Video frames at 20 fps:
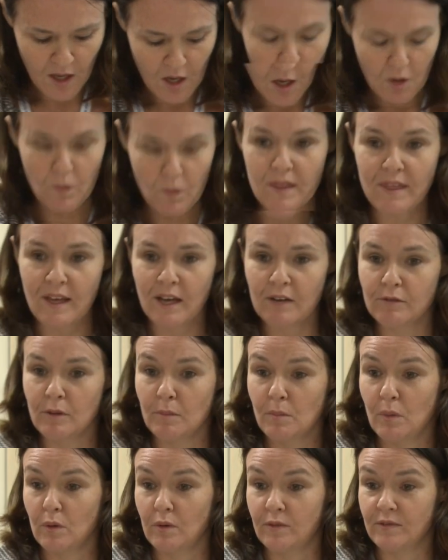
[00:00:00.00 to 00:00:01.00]
where they
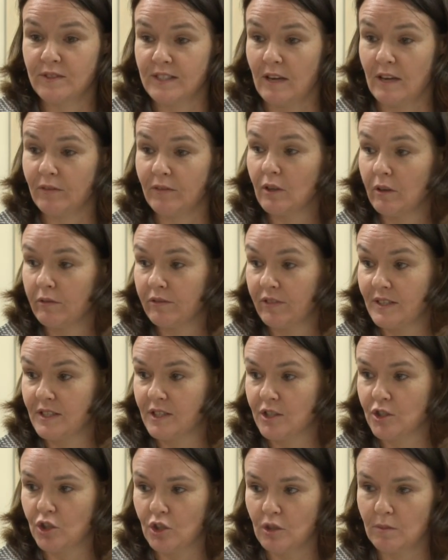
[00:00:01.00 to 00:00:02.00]
removed 7 of
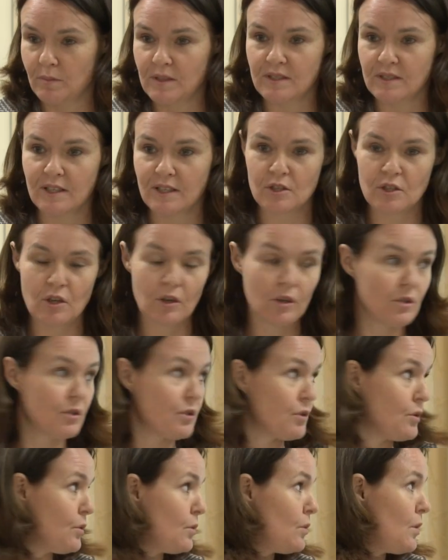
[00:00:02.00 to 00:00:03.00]
his tubers in
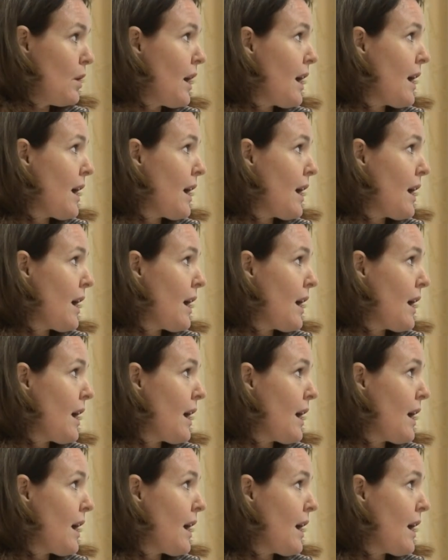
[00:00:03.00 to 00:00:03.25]
total.